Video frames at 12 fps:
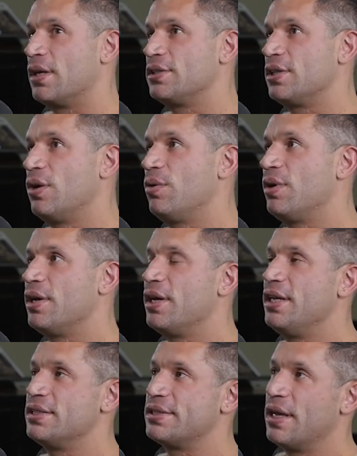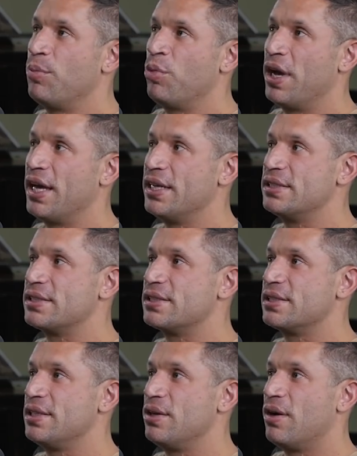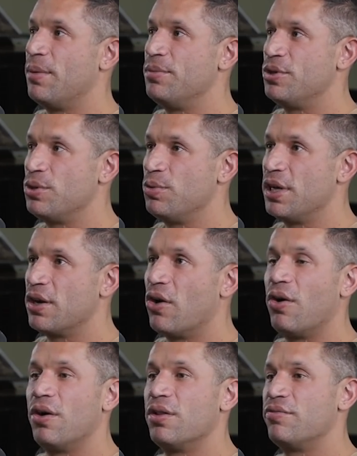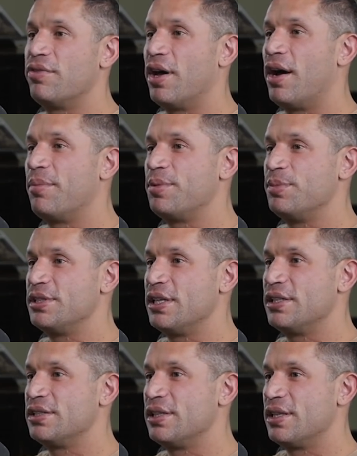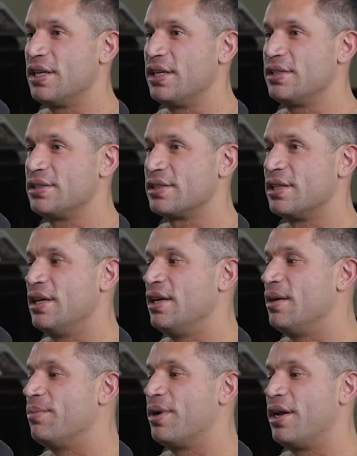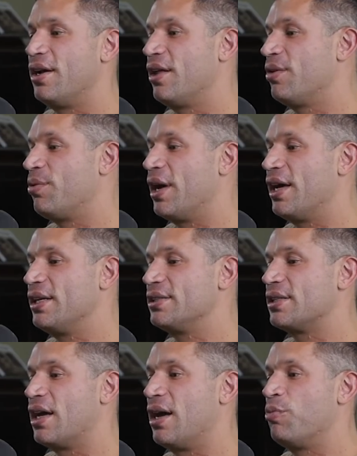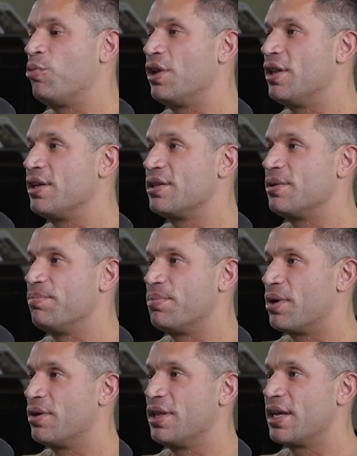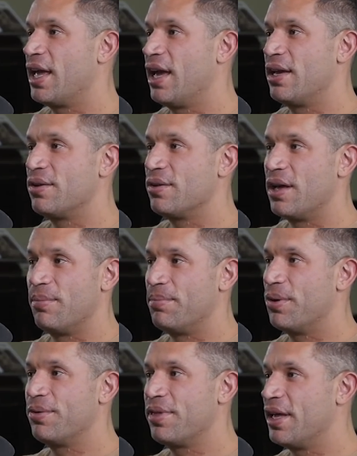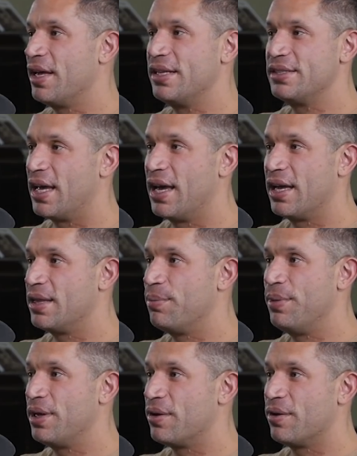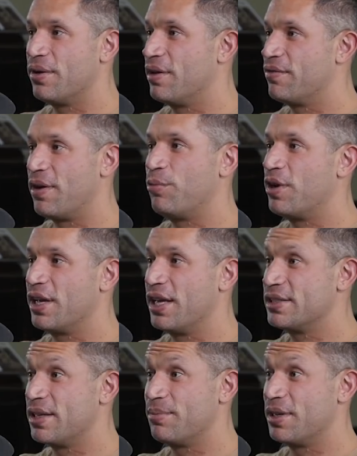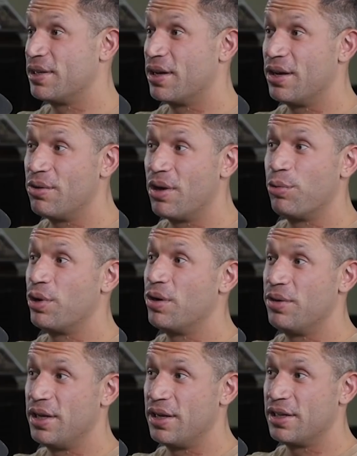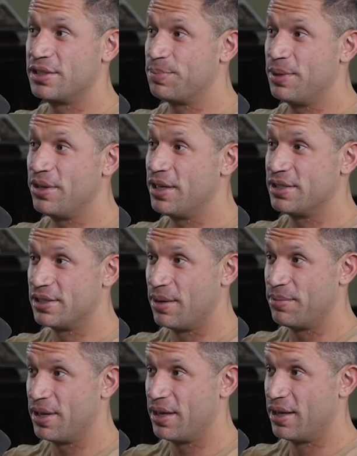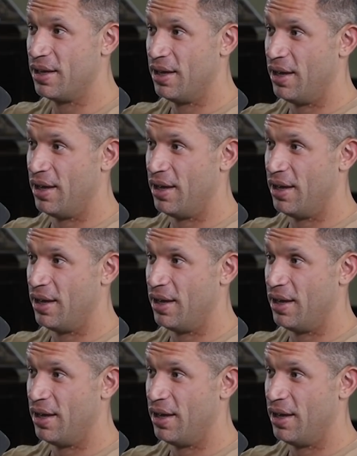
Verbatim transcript: So in some ways, you know, I'm doing all of the optimization things, but in other ways, I'm willing to burn the candle at both ends and the middle if I want to get something done or I want to experience something